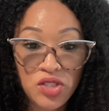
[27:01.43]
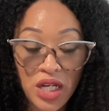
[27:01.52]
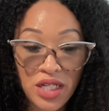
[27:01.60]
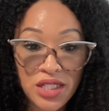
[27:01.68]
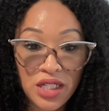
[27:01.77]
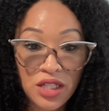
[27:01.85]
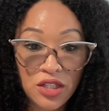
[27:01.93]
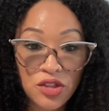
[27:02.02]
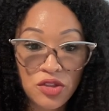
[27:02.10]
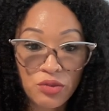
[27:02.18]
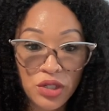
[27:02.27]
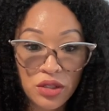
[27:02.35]
chasing the
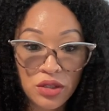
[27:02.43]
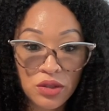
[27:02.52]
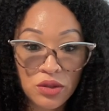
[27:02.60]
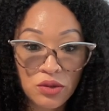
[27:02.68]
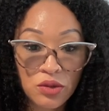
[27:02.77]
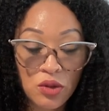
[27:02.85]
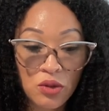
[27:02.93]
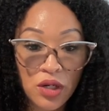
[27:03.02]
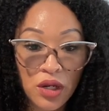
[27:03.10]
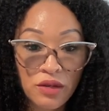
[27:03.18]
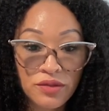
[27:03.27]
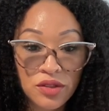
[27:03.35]
thrill, going
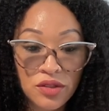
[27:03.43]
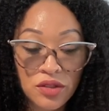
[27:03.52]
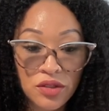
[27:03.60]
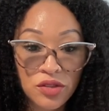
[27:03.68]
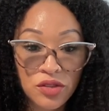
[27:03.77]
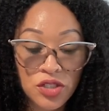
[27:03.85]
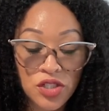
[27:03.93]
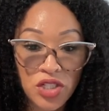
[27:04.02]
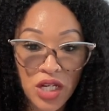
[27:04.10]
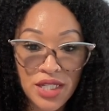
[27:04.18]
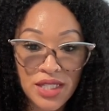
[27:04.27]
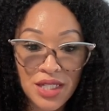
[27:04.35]
off to
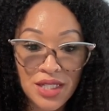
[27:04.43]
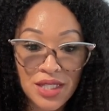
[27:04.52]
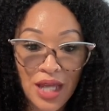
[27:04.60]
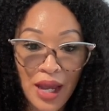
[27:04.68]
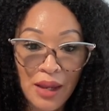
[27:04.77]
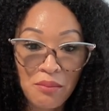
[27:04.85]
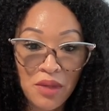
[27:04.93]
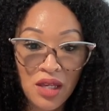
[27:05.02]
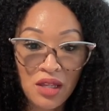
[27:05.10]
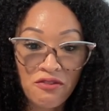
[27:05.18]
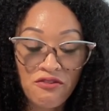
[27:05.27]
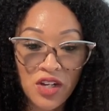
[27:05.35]
chase
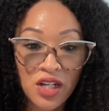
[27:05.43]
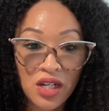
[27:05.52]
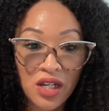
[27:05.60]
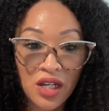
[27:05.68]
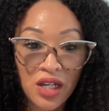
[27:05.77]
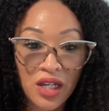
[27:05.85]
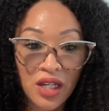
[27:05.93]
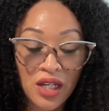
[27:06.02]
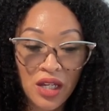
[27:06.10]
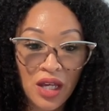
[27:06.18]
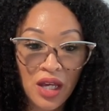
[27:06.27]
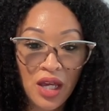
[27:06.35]
excitement, fun,
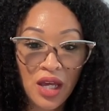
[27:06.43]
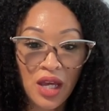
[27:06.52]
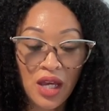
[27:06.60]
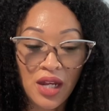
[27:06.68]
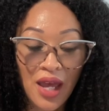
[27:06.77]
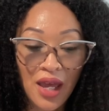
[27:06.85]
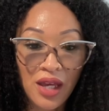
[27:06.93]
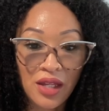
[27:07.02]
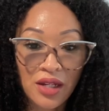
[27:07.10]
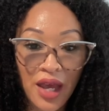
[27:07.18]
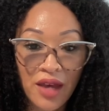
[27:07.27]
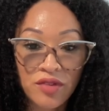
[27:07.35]

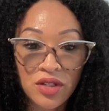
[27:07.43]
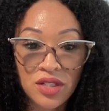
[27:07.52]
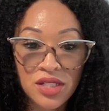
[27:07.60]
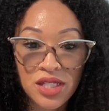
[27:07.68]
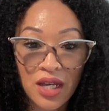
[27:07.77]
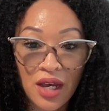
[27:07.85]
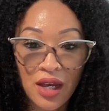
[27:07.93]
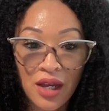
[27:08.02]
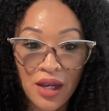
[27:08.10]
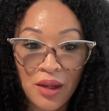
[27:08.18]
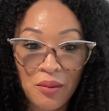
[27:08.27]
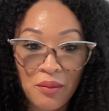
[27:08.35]
and have a good
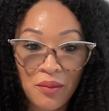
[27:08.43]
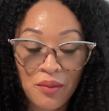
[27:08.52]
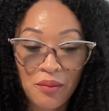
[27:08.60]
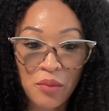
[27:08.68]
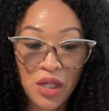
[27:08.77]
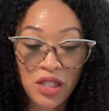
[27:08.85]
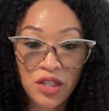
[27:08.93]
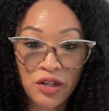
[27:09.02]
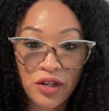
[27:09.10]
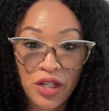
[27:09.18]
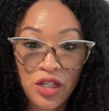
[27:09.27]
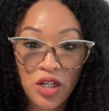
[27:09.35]
time, being
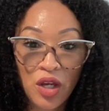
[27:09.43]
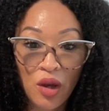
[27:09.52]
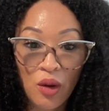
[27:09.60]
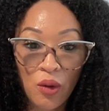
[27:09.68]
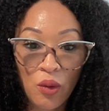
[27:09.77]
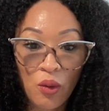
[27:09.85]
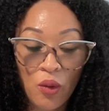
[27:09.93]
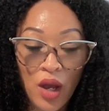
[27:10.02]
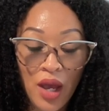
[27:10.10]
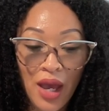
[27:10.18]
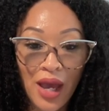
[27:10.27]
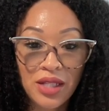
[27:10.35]
their ego.
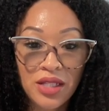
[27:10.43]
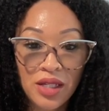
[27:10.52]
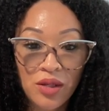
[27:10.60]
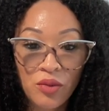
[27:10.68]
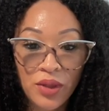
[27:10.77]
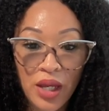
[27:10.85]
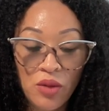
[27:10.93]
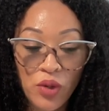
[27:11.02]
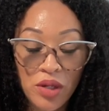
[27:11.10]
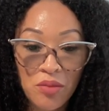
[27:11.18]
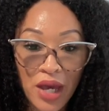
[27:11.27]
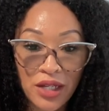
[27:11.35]
And then when they
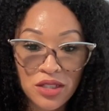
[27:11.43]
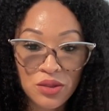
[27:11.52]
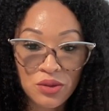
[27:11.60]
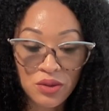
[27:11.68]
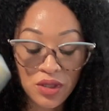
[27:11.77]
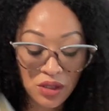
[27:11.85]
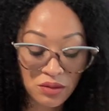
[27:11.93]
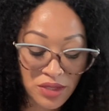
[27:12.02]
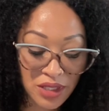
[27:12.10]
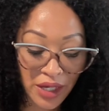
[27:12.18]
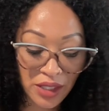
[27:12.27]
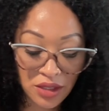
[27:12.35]
went back to it, it was
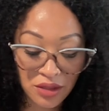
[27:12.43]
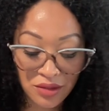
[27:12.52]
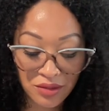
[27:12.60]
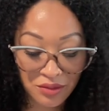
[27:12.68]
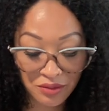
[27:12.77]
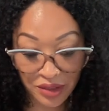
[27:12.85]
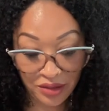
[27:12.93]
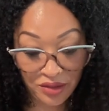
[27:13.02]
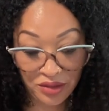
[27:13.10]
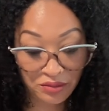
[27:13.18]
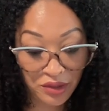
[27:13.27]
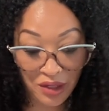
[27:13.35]
like, well, it
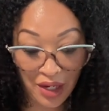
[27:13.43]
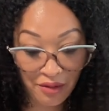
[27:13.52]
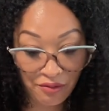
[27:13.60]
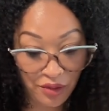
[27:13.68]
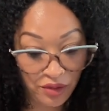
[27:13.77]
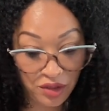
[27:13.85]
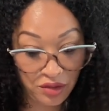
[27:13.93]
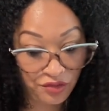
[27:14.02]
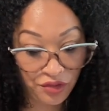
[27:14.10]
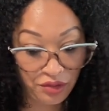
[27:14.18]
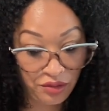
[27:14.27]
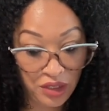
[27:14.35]
didn't work out what good
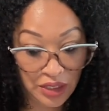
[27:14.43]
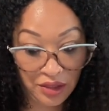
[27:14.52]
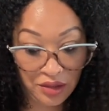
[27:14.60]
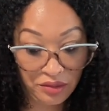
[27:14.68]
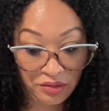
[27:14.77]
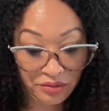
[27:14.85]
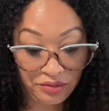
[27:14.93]
for you, did it?